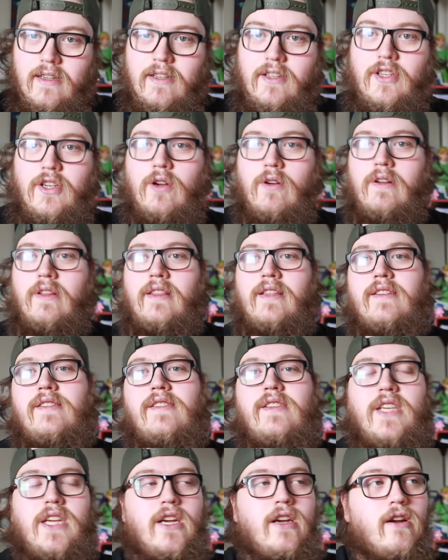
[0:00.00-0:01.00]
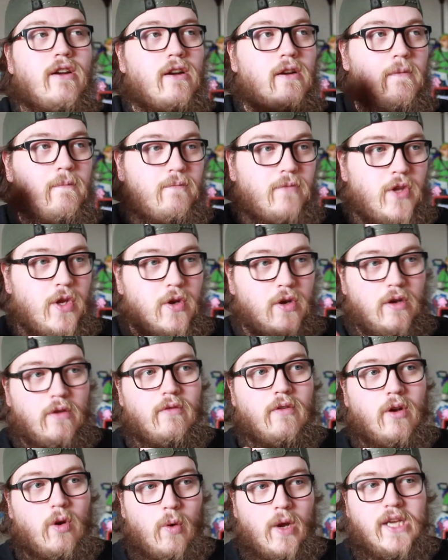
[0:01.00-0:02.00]
you're in this tier, you can
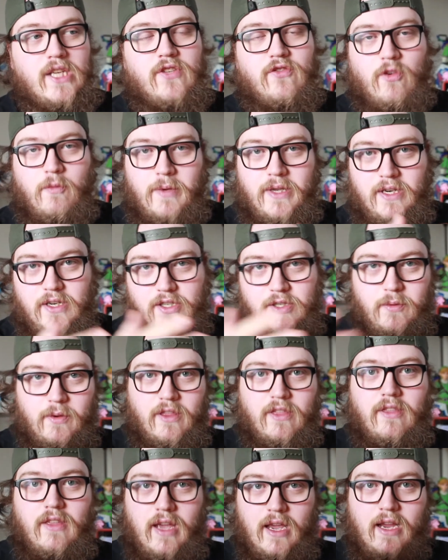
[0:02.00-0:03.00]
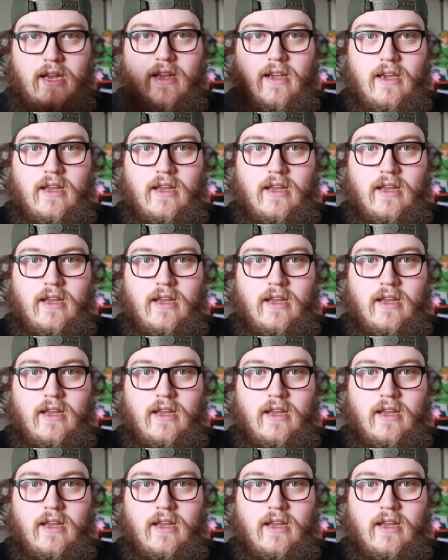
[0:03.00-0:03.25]
request for me to do a thing,